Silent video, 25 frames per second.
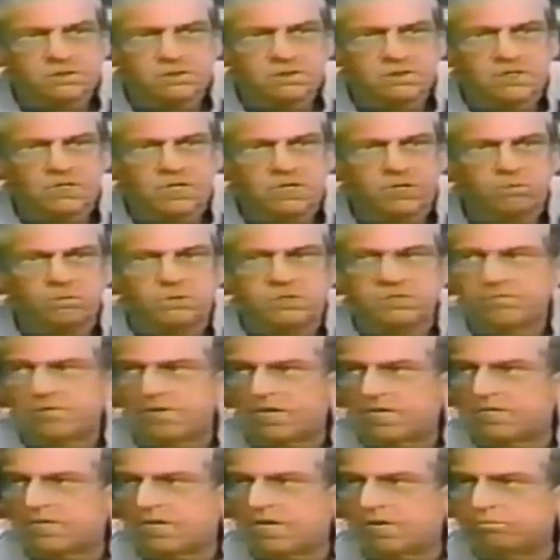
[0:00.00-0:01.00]
he would have had
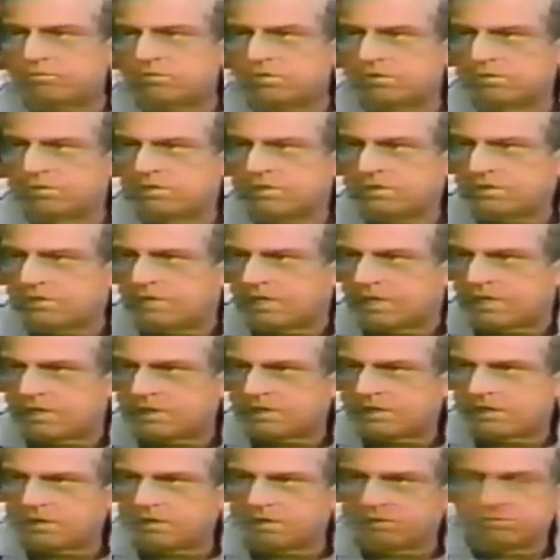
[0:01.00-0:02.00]
absolute authority
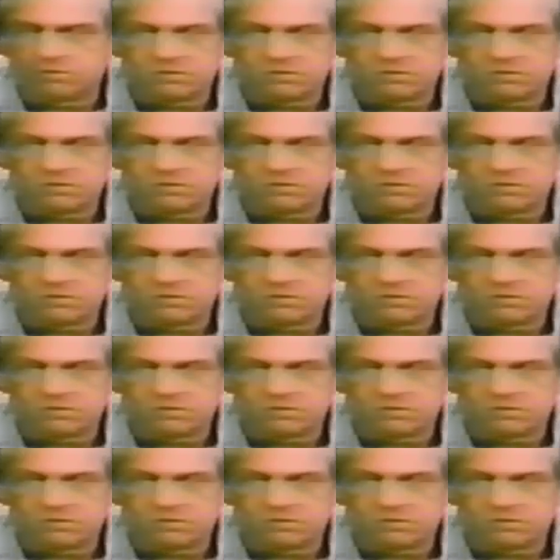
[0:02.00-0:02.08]
over the